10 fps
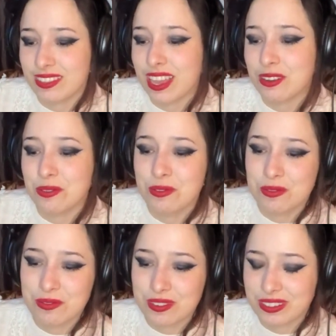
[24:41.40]
that
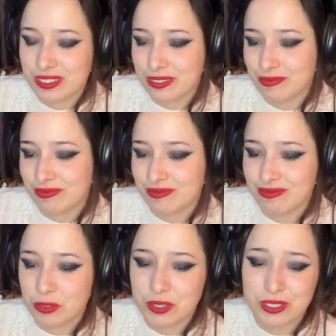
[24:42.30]
whole
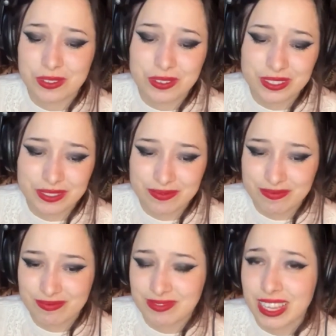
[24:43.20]
what you call it,
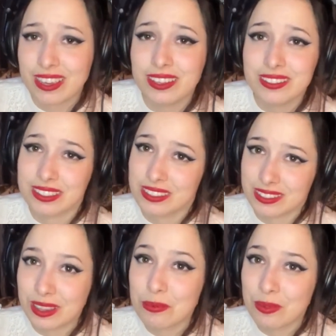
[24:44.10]
I guess the
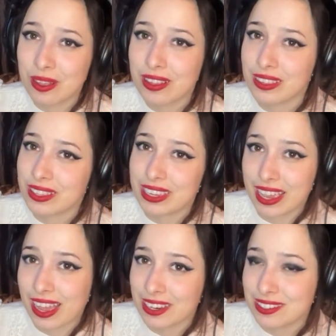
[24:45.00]
subplot, the like
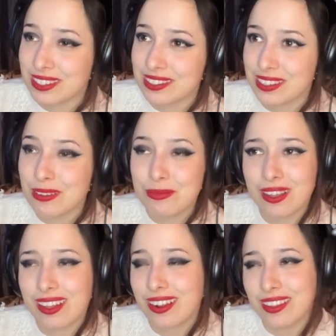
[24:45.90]
action
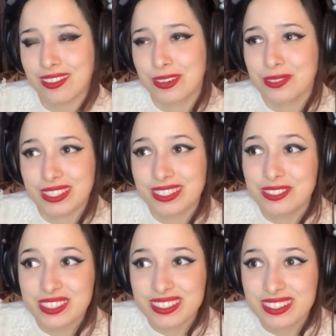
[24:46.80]
subplot. I thought it was
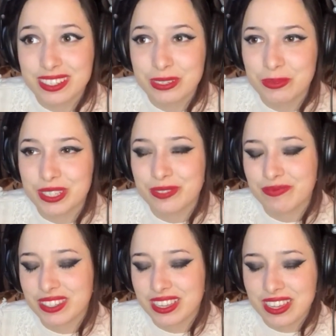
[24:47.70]
interesting, but
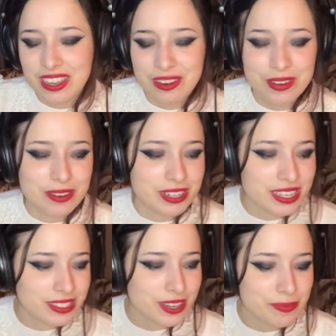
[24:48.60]
whatever,
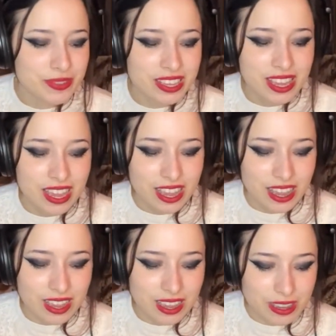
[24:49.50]
it's fine.
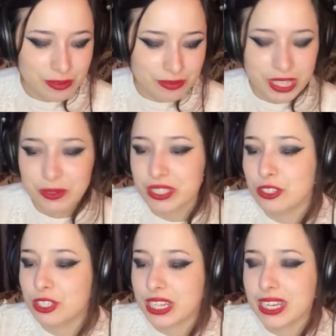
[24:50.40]
It was
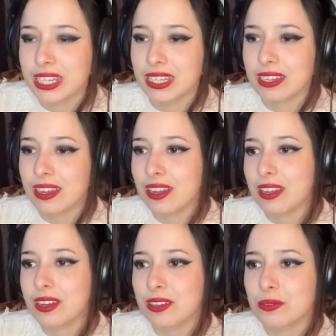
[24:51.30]
entertaining.
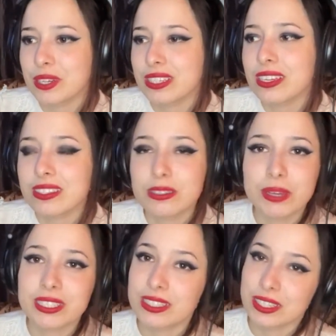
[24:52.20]
Would I say it's the
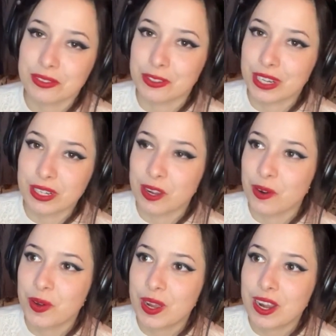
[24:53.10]
best thing I ever read?
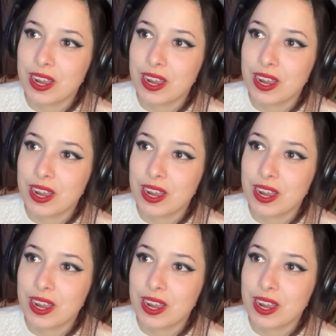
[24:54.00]
No.